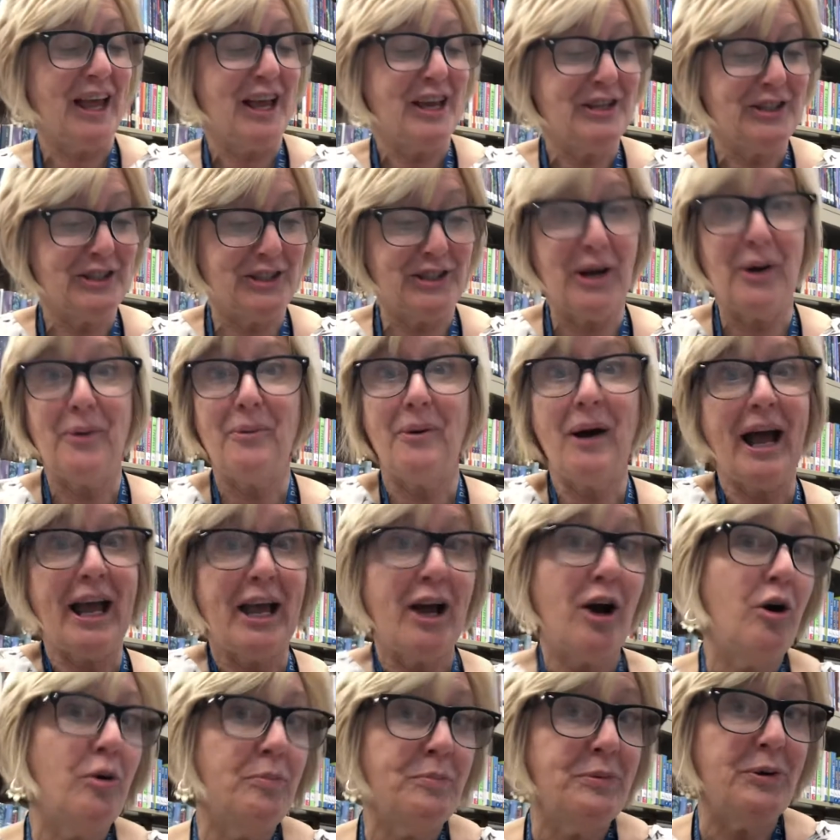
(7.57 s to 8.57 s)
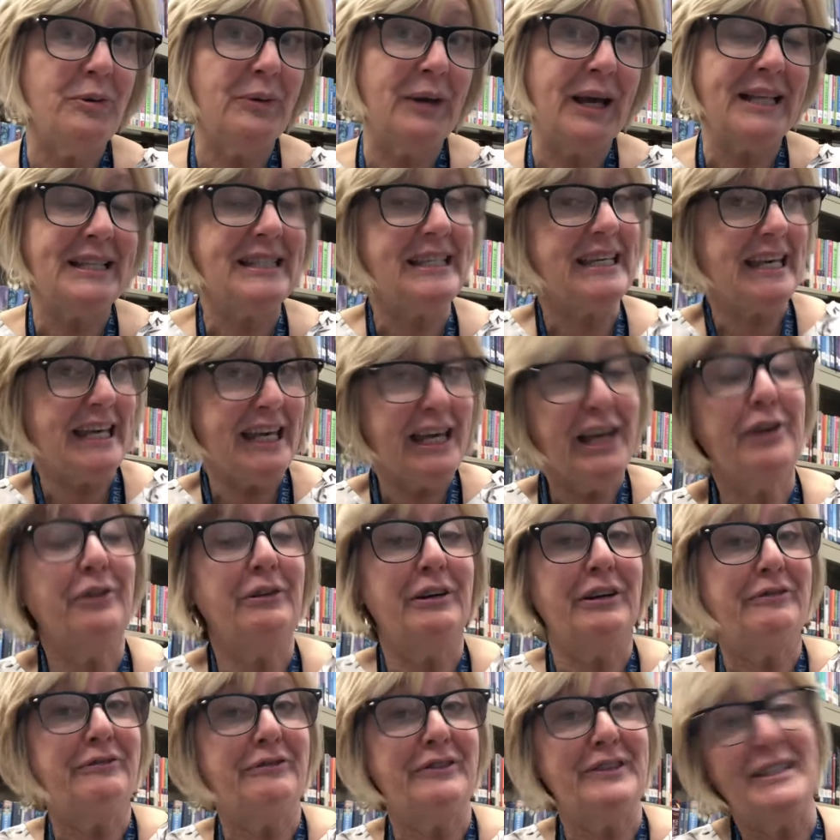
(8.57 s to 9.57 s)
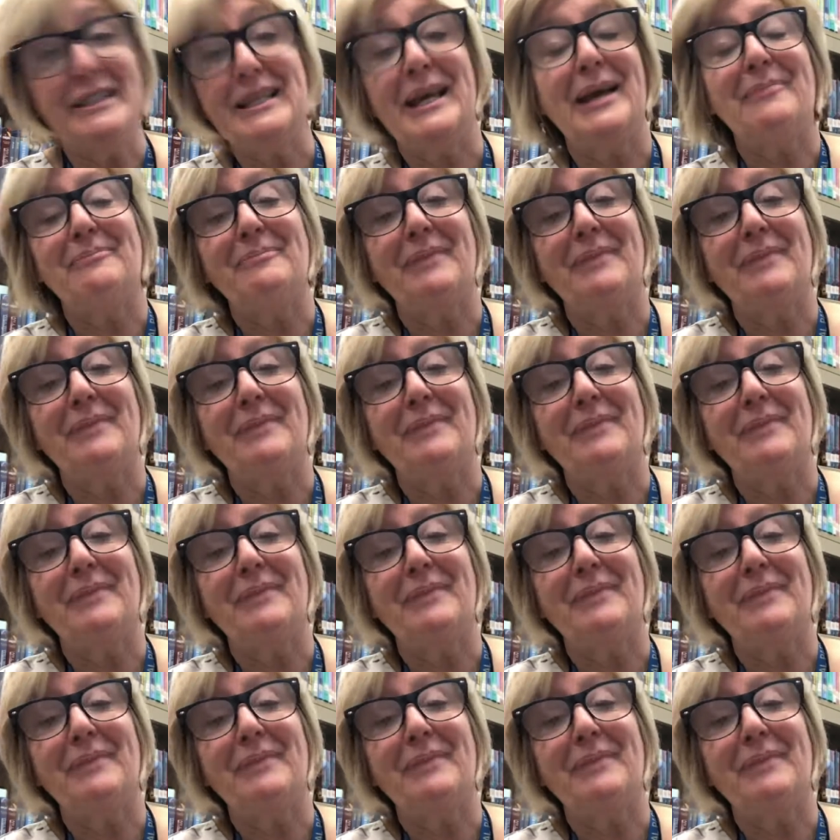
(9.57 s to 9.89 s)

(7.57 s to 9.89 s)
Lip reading: So I hope you get to hear it for St.